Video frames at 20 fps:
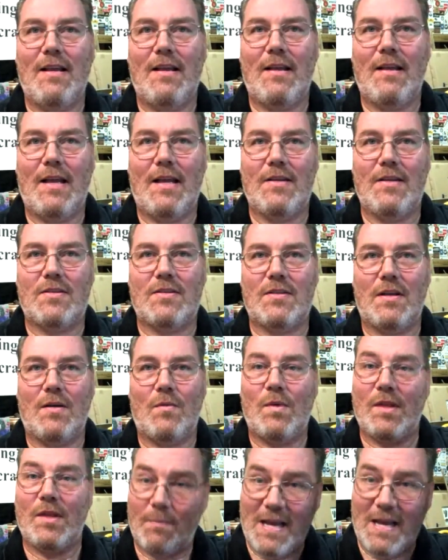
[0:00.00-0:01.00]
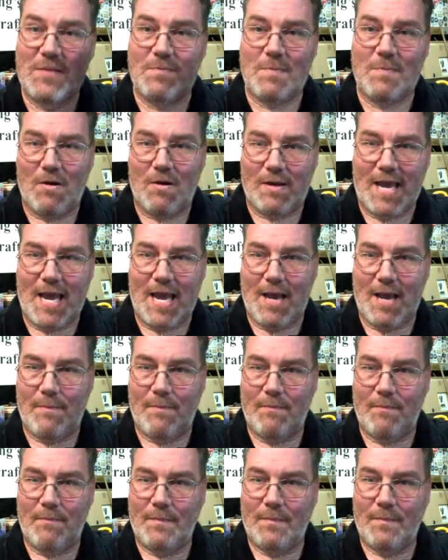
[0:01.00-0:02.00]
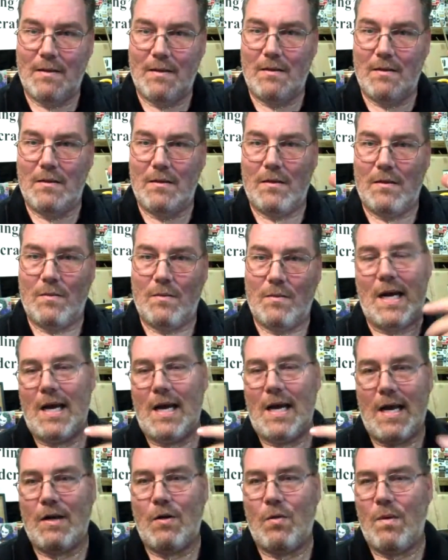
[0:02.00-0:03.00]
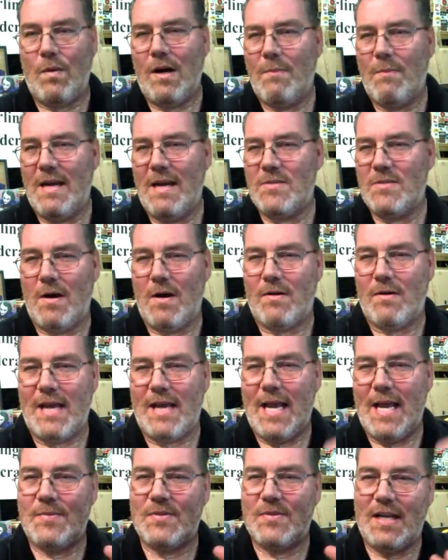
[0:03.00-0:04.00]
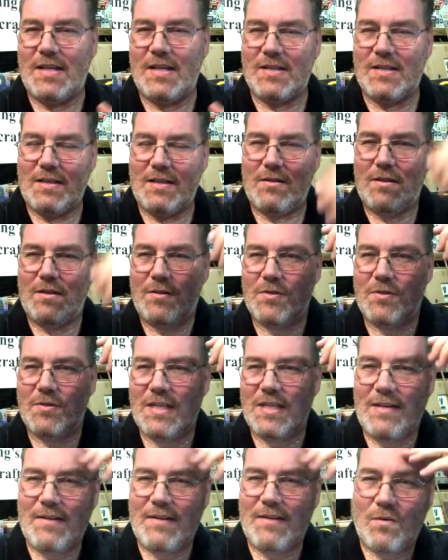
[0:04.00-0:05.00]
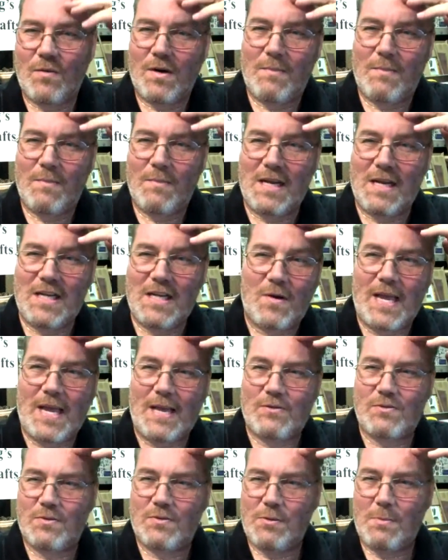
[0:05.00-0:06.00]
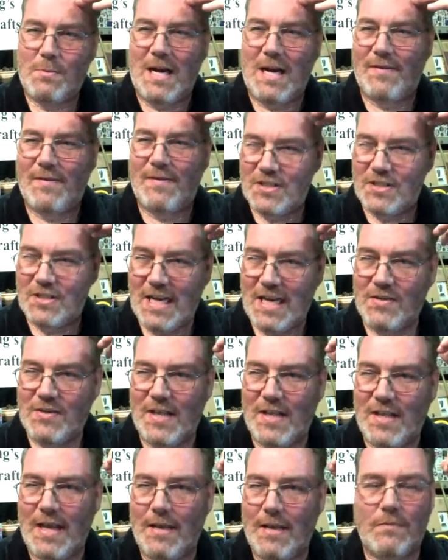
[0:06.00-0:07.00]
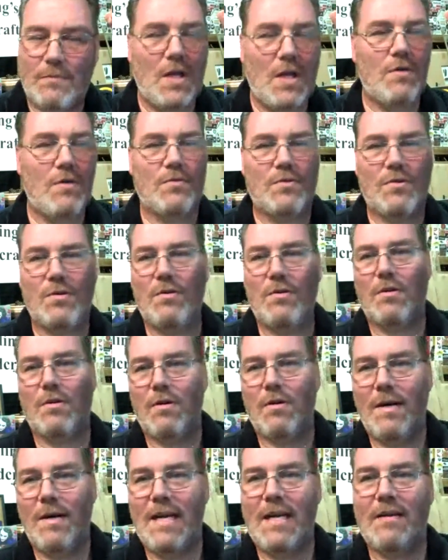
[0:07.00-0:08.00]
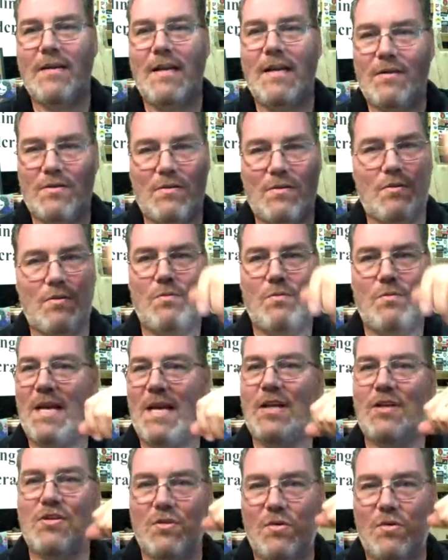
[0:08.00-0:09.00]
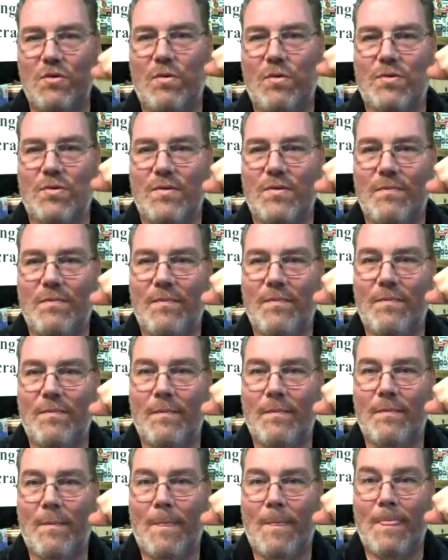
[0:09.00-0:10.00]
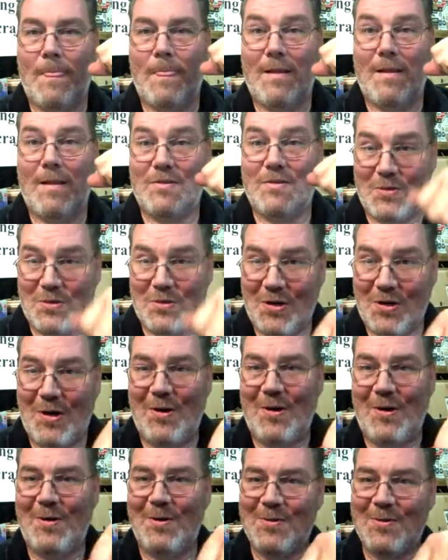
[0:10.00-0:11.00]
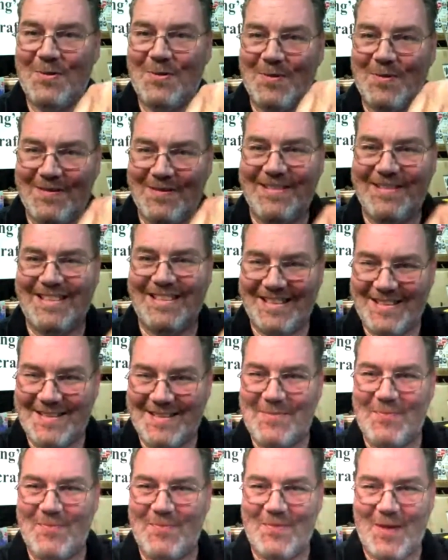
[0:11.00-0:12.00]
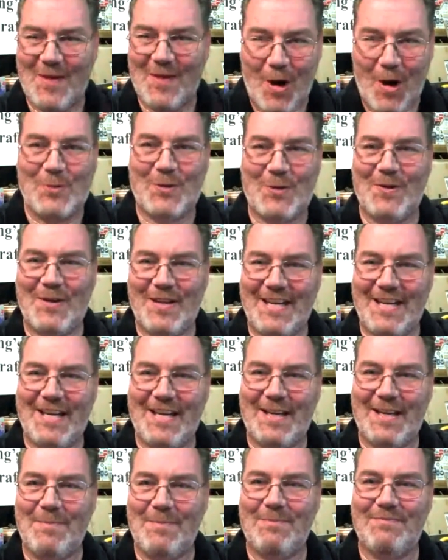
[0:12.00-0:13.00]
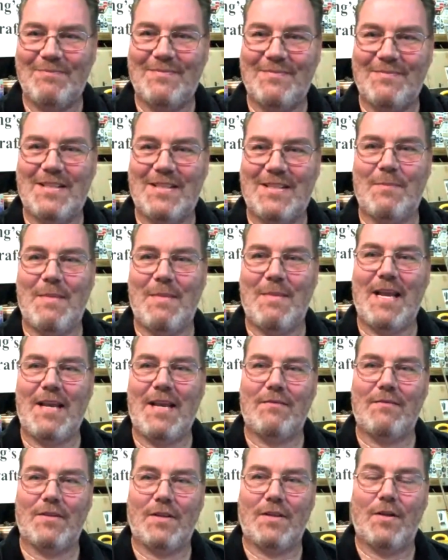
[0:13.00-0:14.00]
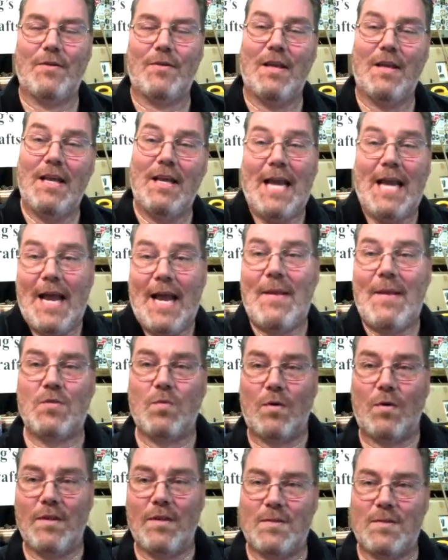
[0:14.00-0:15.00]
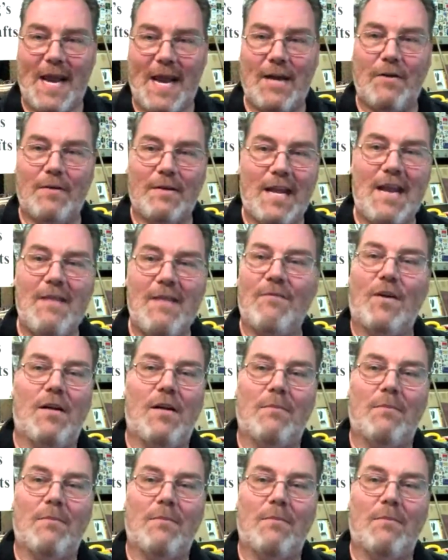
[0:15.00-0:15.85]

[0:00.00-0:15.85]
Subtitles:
it's with a baseball cap. Well, I don't wear baseball caps. And I said, you know, Steve, I don't wear baseball caps. Would you mind if I change that? No, sure, go ahead. You make it yours. So Charles altered it up to make, you know, and that's where this pattern came from.